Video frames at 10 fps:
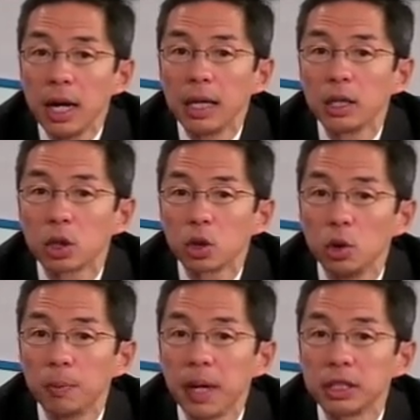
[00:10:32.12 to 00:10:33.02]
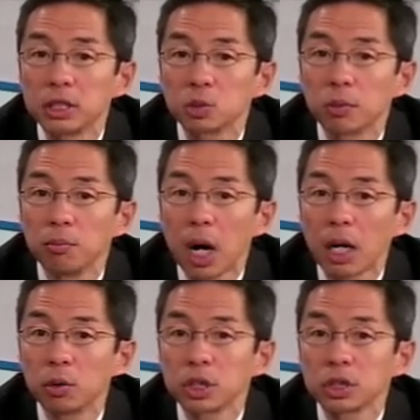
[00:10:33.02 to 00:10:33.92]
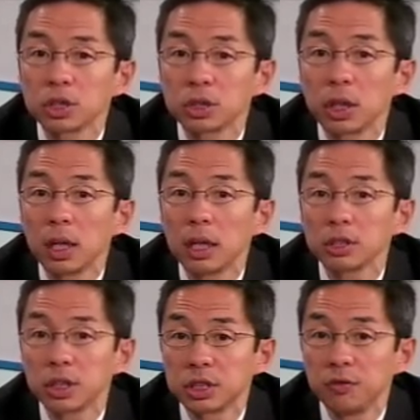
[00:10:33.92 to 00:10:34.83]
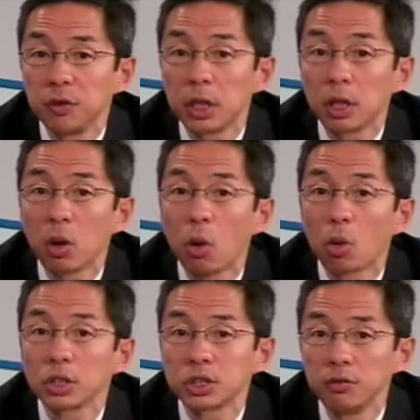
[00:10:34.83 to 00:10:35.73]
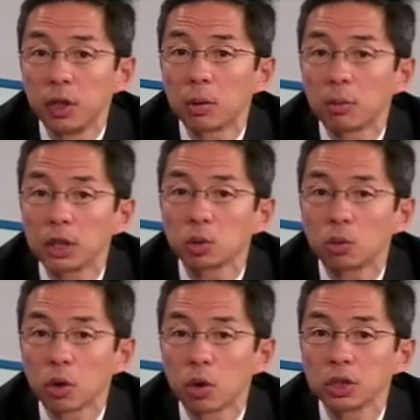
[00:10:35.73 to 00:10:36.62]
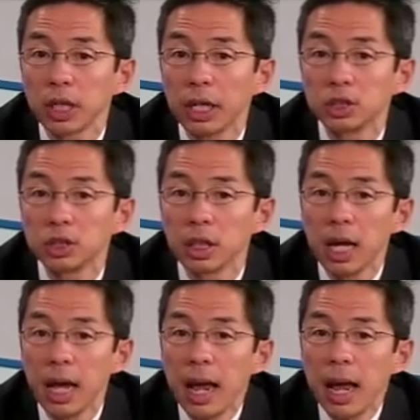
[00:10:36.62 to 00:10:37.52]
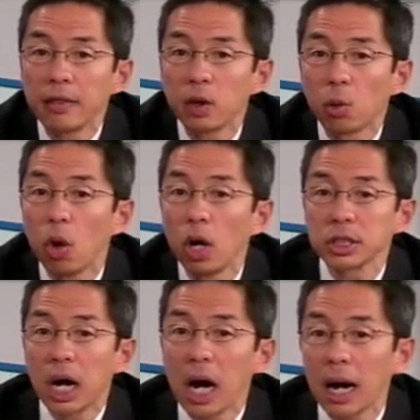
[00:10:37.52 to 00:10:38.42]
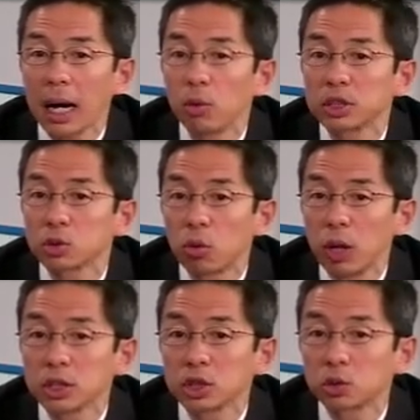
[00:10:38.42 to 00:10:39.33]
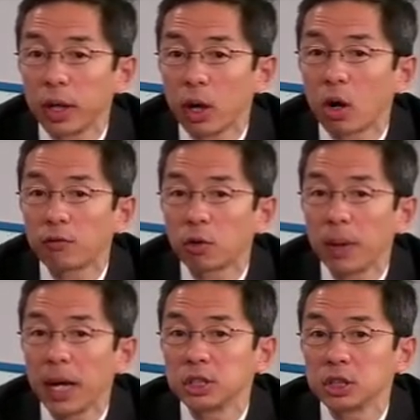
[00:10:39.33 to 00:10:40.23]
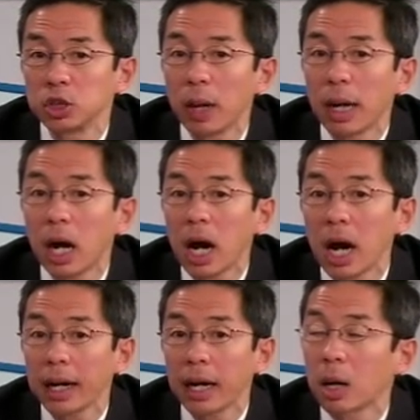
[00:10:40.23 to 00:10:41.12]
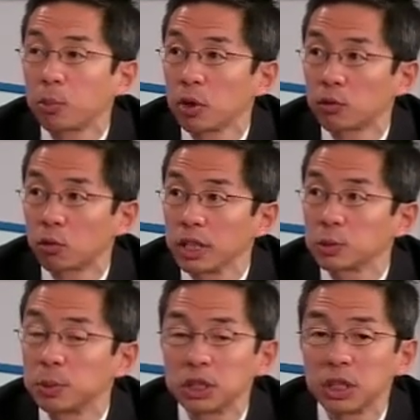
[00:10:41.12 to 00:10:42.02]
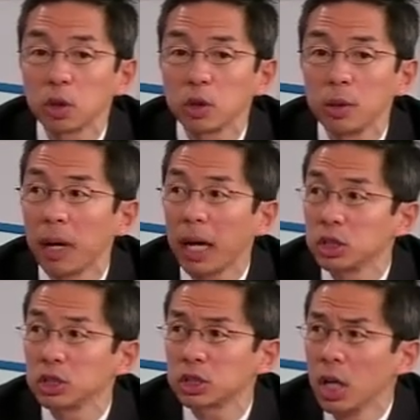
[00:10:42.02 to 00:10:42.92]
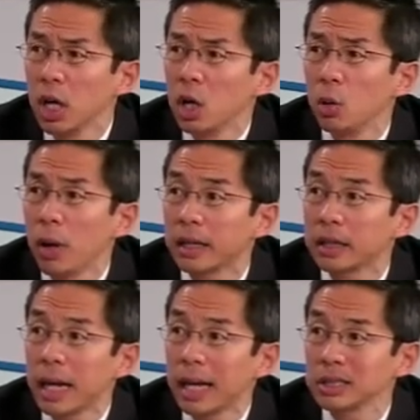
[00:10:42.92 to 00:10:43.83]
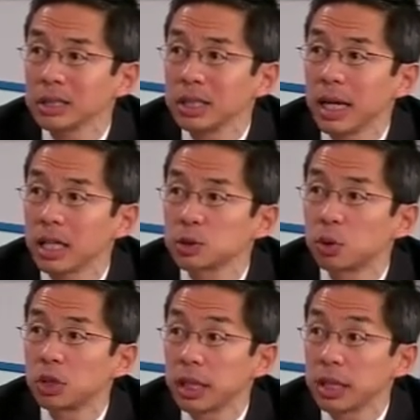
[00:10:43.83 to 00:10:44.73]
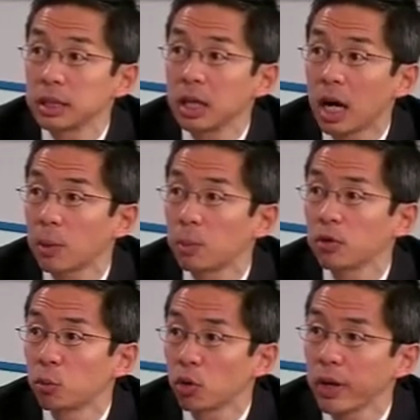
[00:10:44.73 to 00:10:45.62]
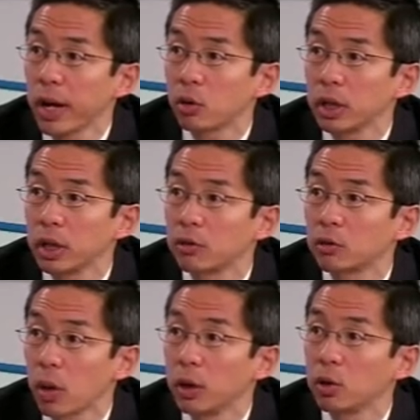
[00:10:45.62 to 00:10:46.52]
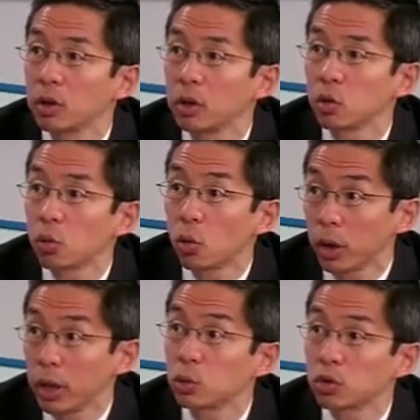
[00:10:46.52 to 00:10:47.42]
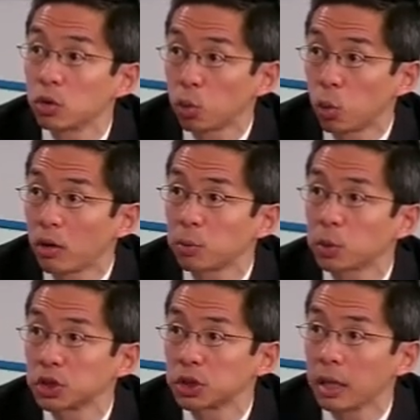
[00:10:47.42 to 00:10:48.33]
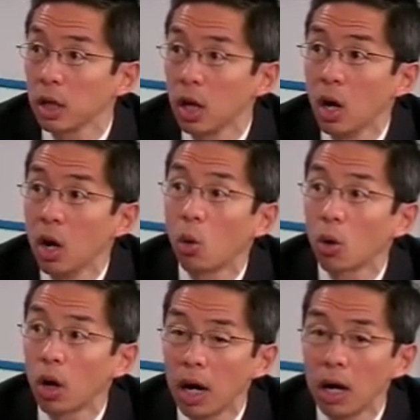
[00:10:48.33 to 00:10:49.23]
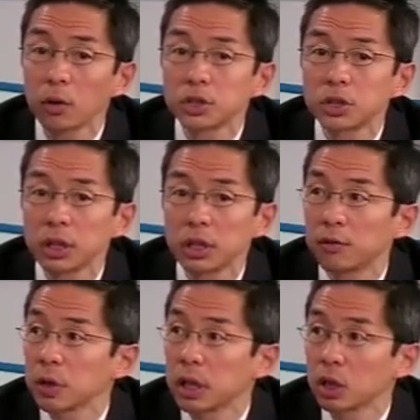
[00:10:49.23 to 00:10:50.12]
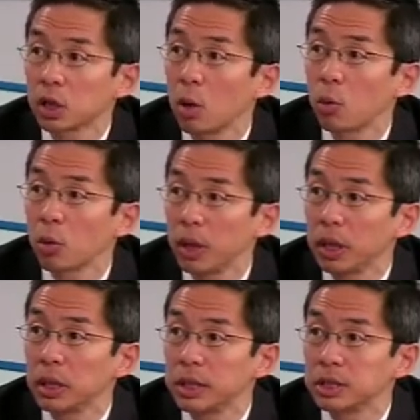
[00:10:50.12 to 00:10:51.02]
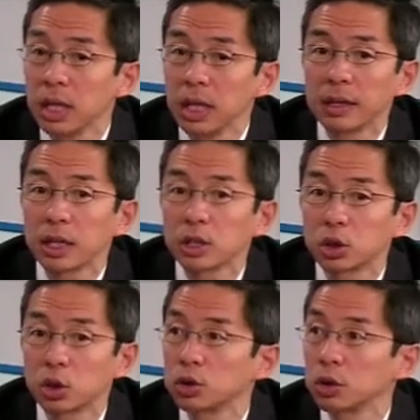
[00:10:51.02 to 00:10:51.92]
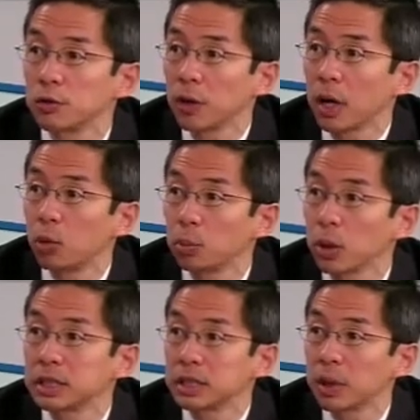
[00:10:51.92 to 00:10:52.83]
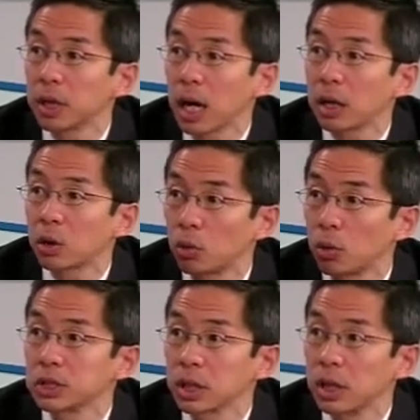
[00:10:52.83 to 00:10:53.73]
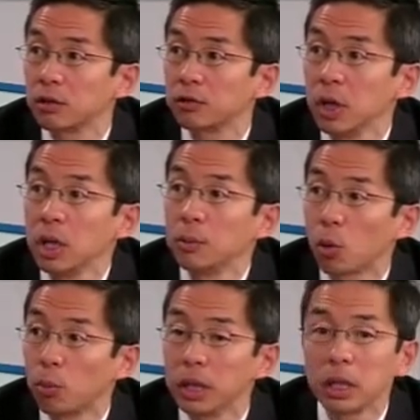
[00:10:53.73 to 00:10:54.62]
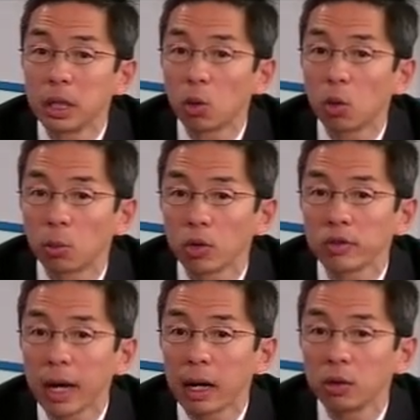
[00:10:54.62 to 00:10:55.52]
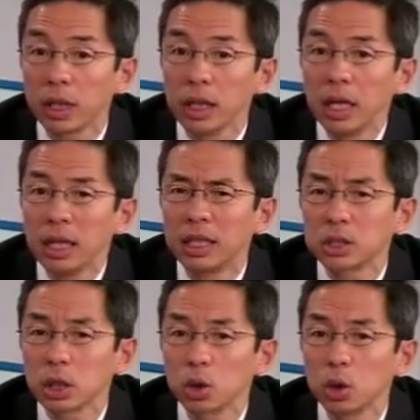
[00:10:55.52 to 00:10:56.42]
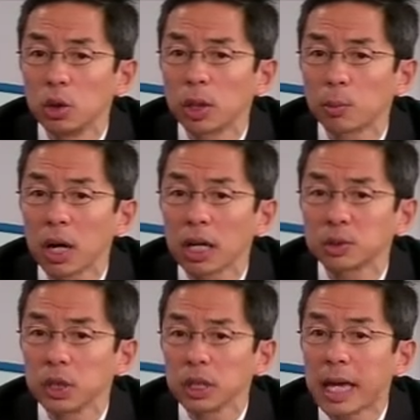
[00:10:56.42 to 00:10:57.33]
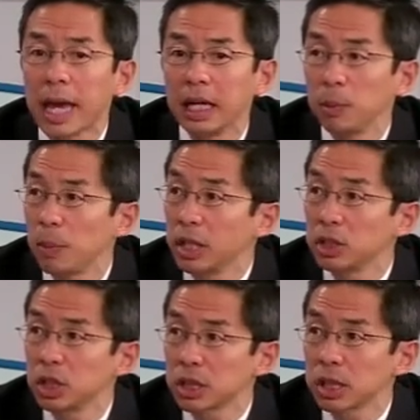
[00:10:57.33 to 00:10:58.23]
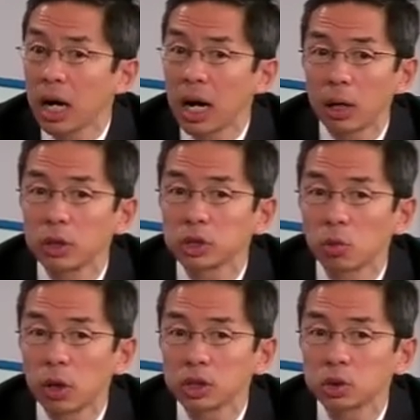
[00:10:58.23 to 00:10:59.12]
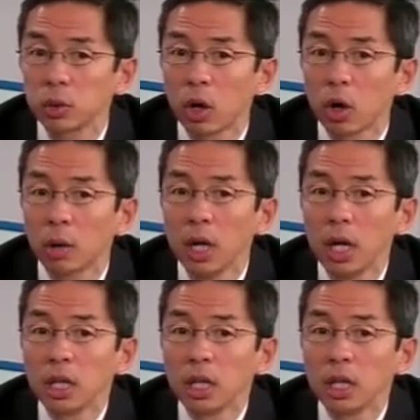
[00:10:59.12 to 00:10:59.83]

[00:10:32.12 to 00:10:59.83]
It included patients with moderate to severe or severe mitral regurgitation, and there was a high-risk registry arm for patients who had a high operative risk, specifically patients who had an STS predicted operative mortality of greater than or equal to 12%, or other significant comorbidities that a surgeon felt would place them at higher risk of morbidity or mortality. This included approximately 80 patients in the high-risk registry arm.